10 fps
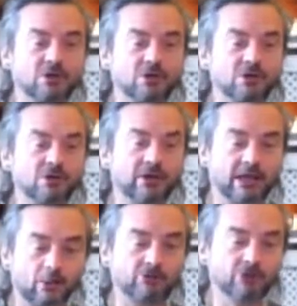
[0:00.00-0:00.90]
that
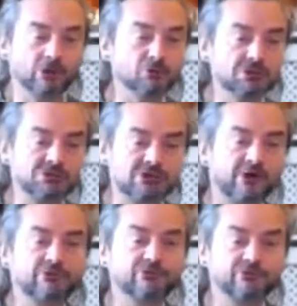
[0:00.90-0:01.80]
help you
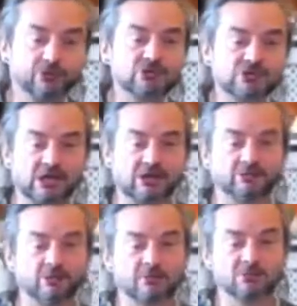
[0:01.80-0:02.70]
discover for yourself
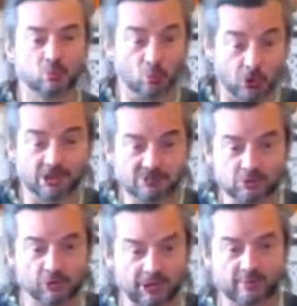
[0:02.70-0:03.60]
what I'm, what I'm
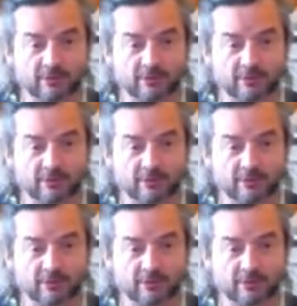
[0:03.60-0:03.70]
talking about.